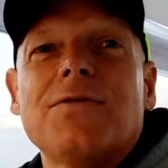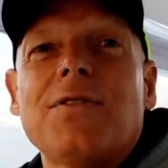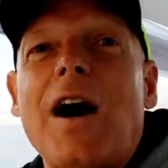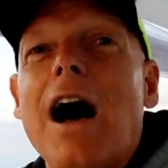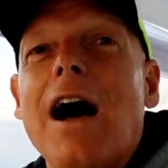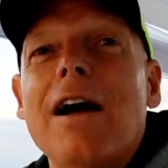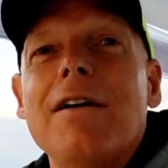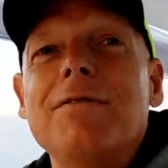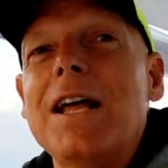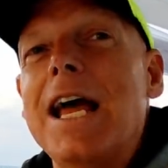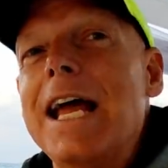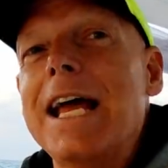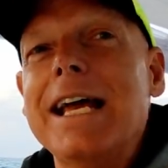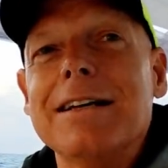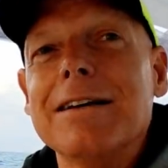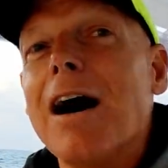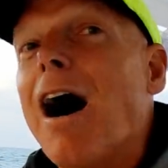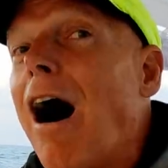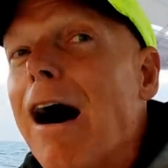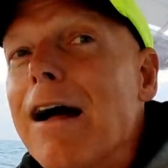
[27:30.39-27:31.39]
5 to
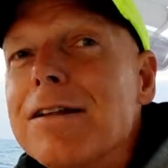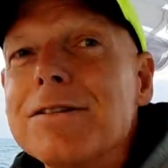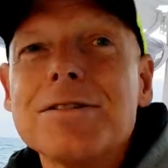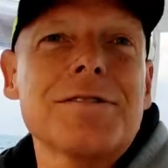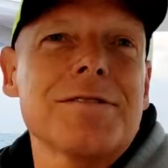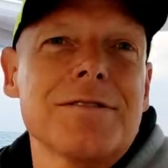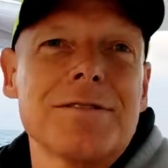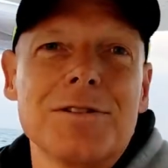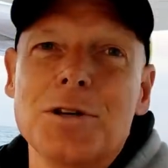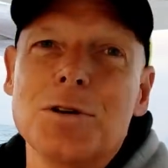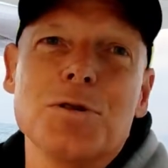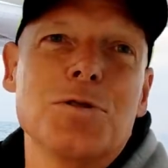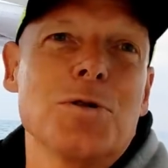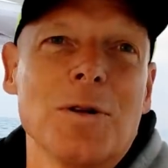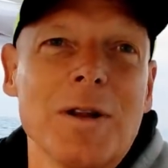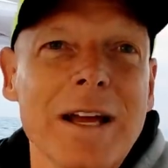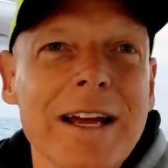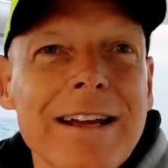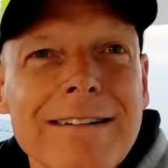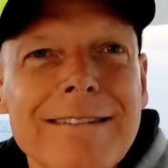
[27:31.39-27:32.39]
8 knots
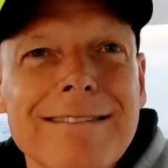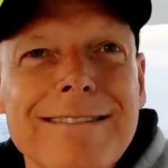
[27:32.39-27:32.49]
usually.